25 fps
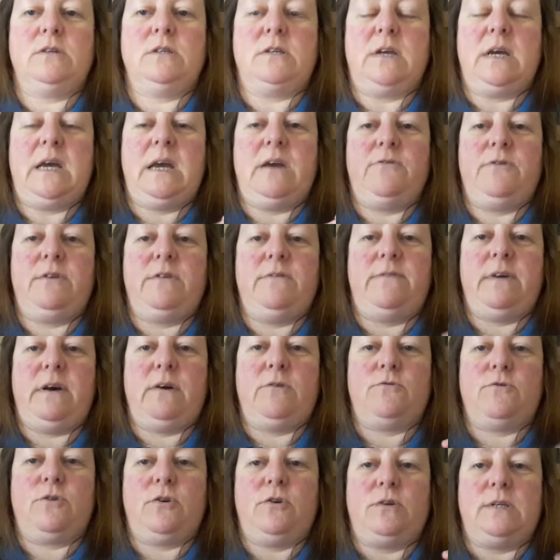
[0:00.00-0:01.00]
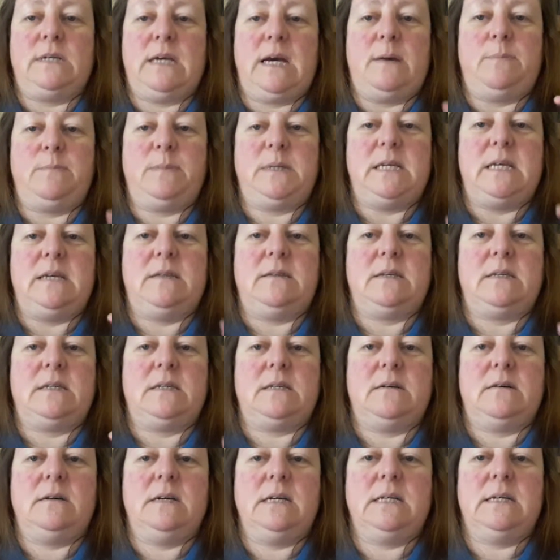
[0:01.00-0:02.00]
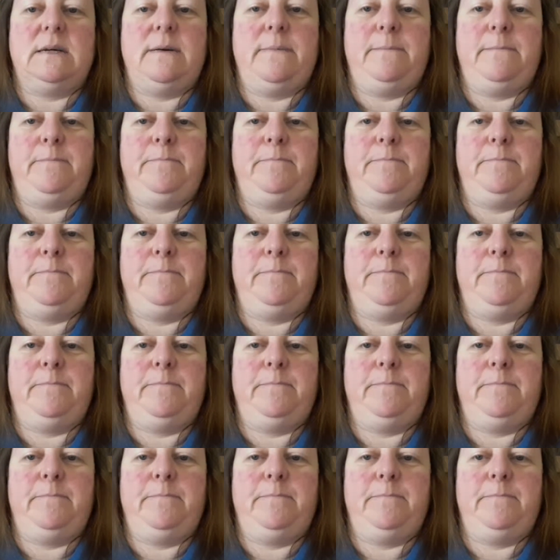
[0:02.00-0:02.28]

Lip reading: so here are the Velcro tabs either side.